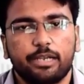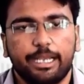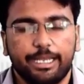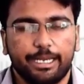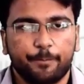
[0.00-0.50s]

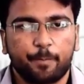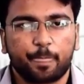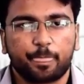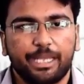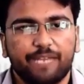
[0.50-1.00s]
era.
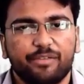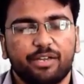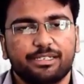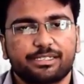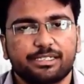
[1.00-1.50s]
Then we
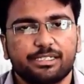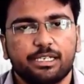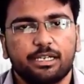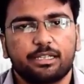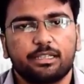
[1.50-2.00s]
have discussed
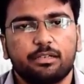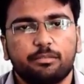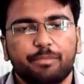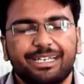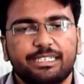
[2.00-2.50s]
the
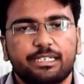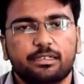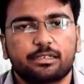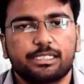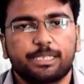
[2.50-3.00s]
basic
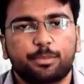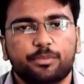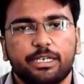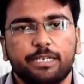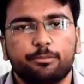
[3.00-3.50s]
concept of
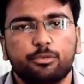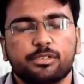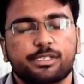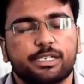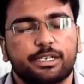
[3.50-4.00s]
the
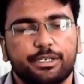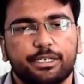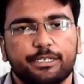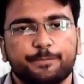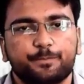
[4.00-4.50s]
input
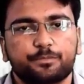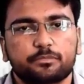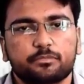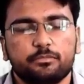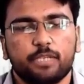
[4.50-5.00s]
circuitry.
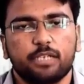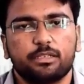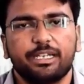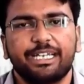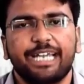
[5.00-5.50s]

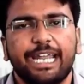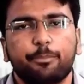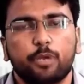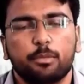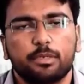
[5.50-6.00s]
The
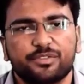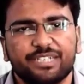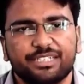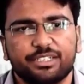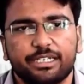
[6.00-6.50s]
inherent problems
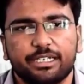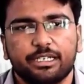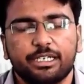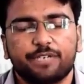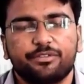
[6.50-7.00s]
which are generated
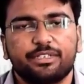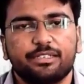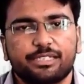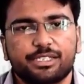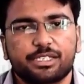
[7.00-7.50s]
within
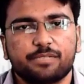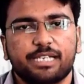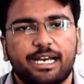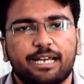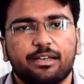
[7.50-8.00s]
the
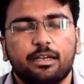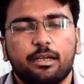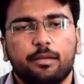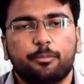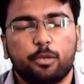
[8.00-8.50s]
systems are
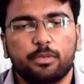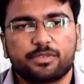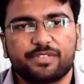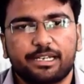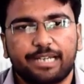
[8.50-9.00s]

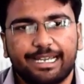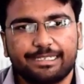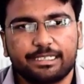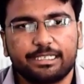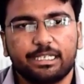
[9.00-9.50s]
problems which
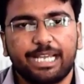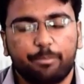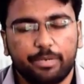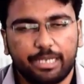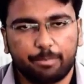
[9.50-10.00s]
arise in the
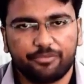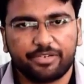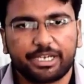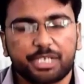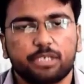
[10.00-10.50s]

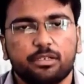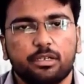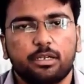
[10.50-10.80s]
amplification,